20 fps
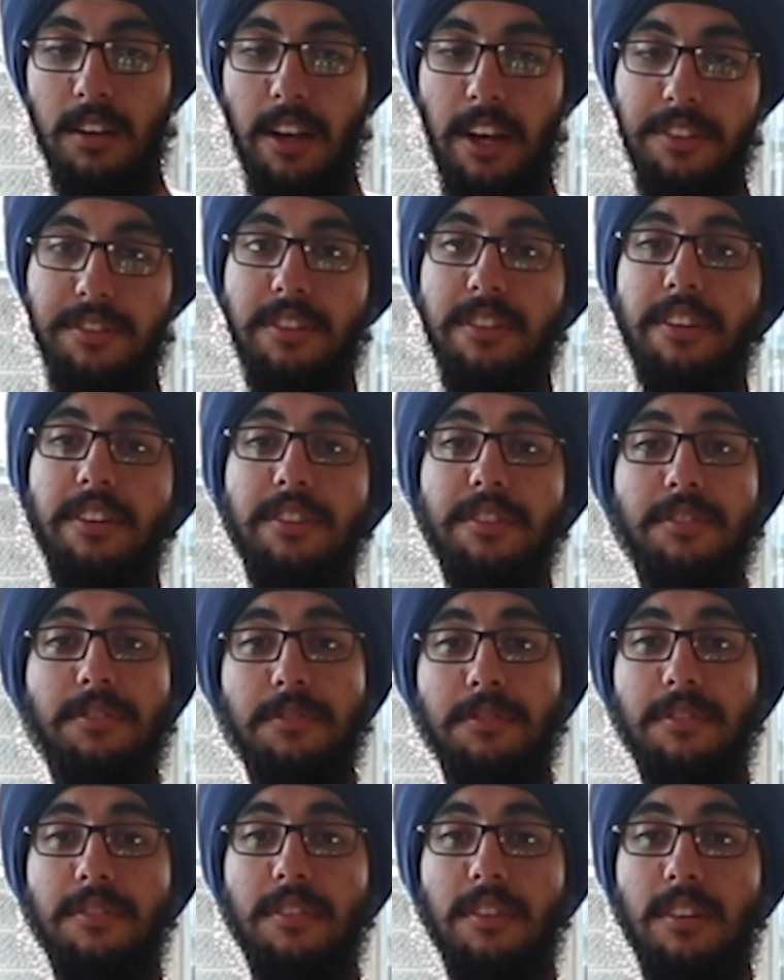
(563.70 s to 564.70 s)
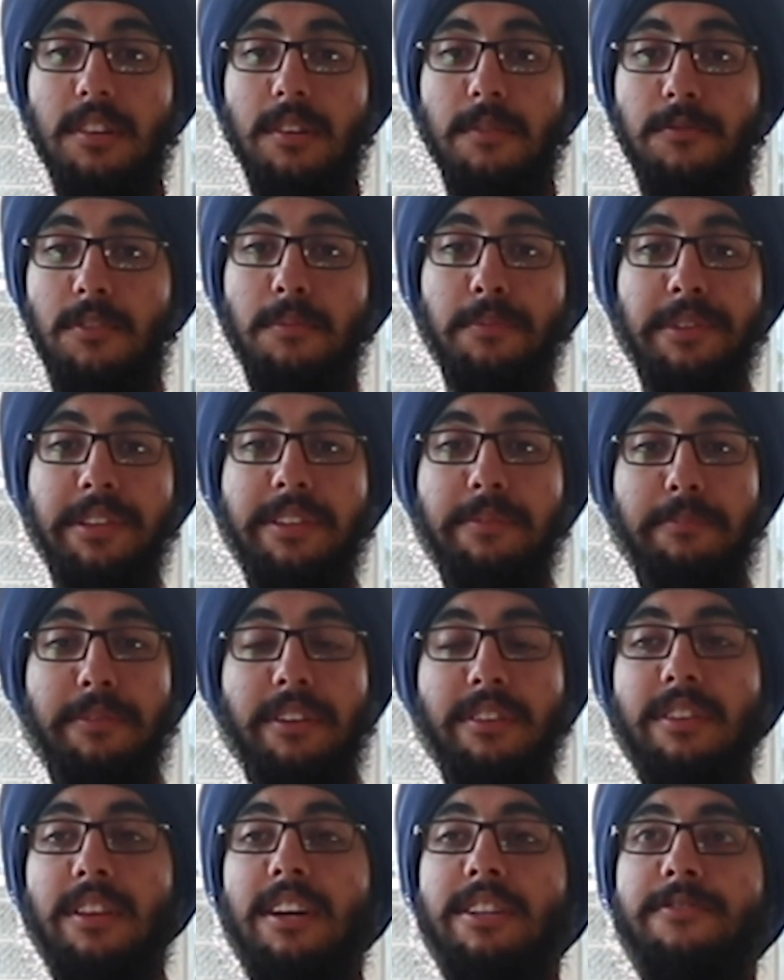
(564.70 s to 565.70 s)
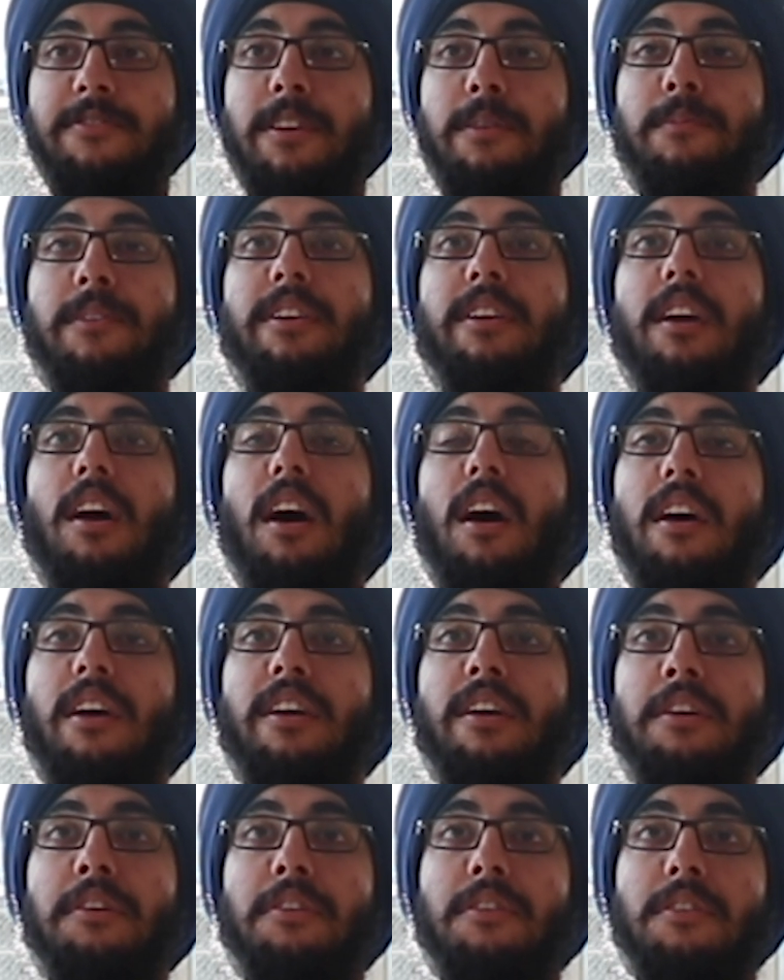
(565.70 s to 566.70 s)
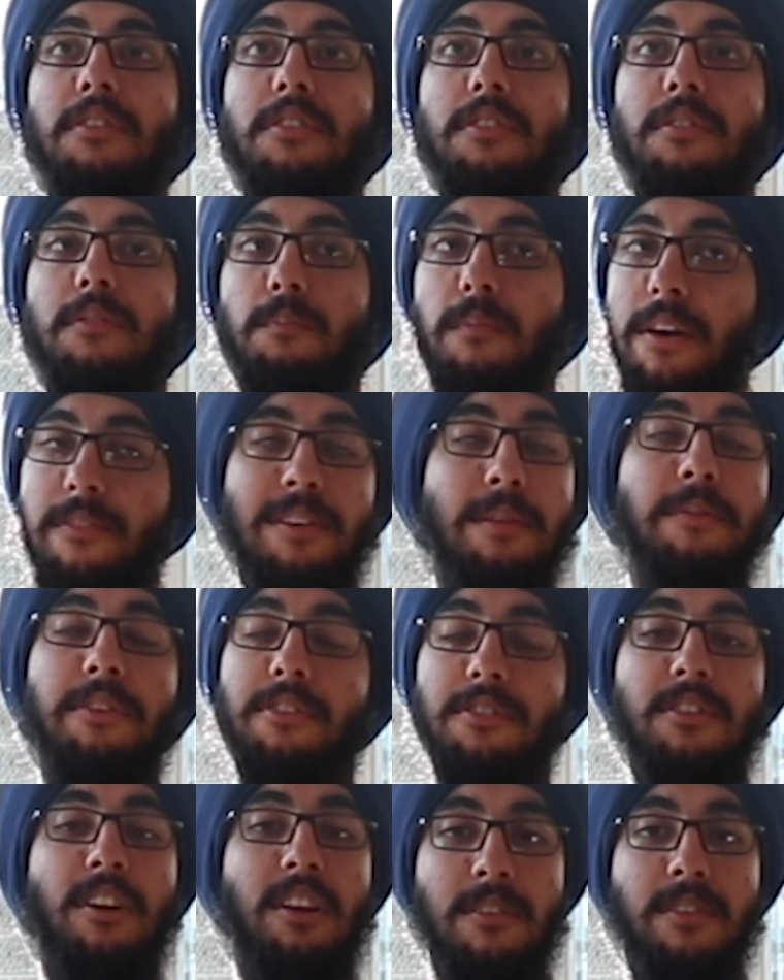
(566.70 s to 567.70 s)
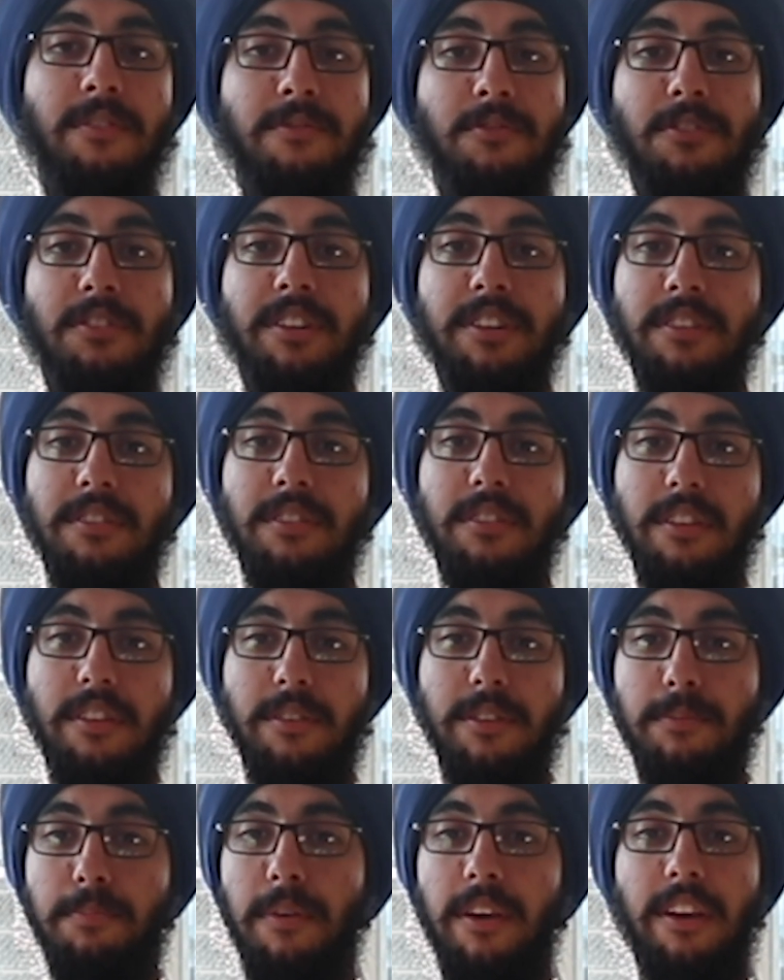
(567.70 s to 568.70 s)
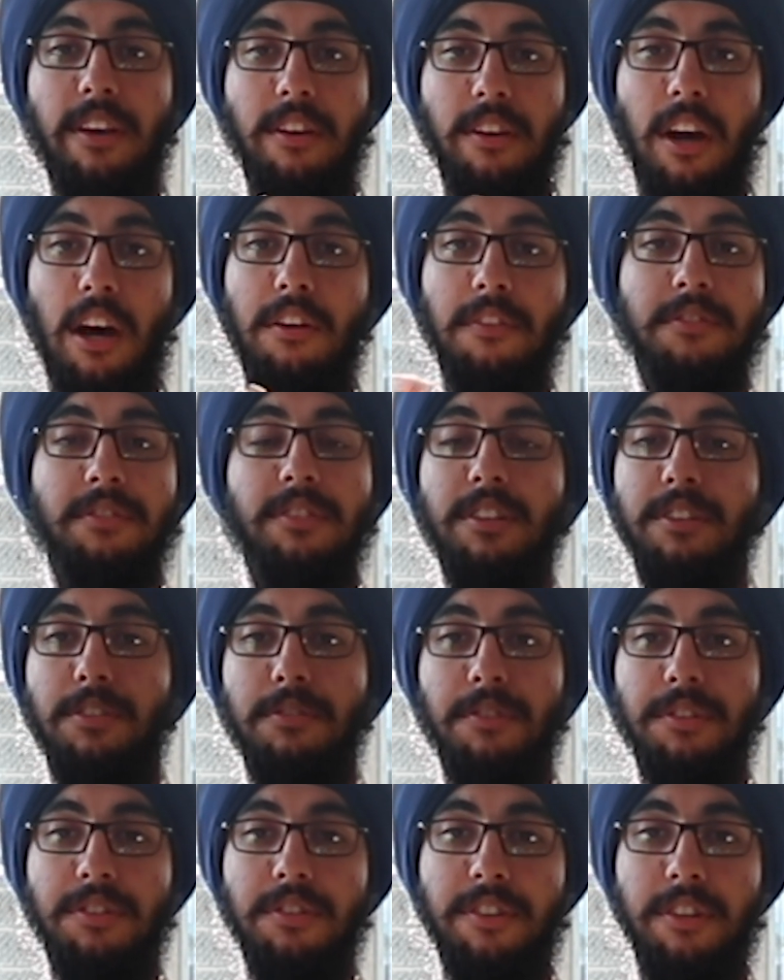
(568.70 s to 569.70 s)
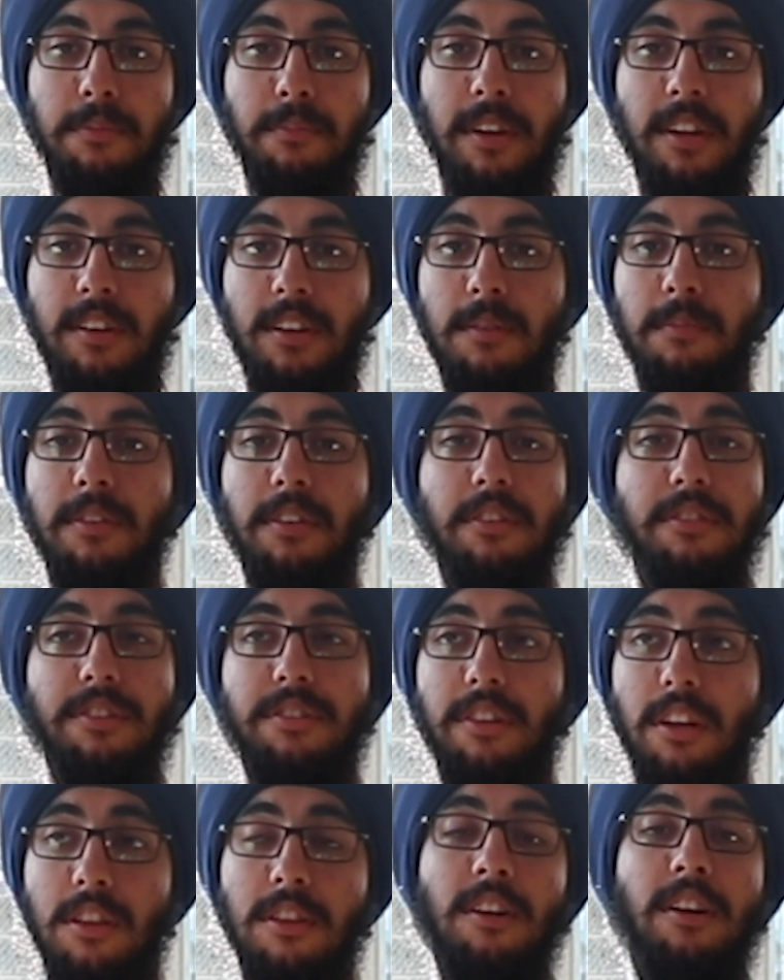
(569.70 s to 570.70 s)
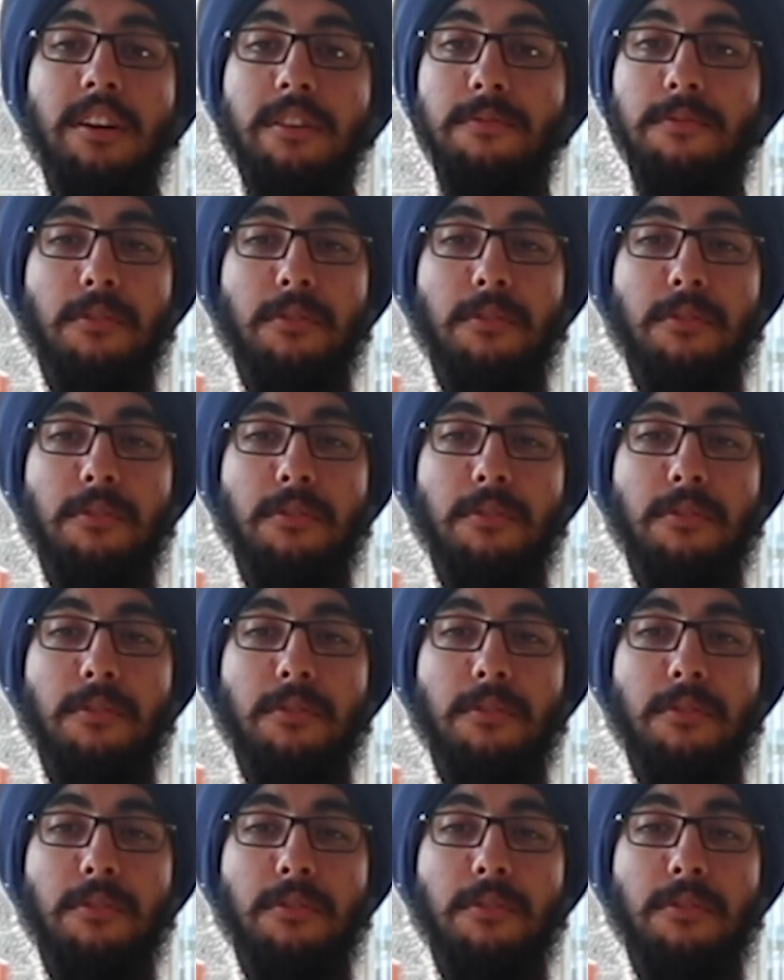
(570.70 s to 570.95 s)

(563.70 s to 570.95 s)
As an Indian student uh, from middle, middle class family, I my family could not have afforded staying out of state tuition in America because it's a lot.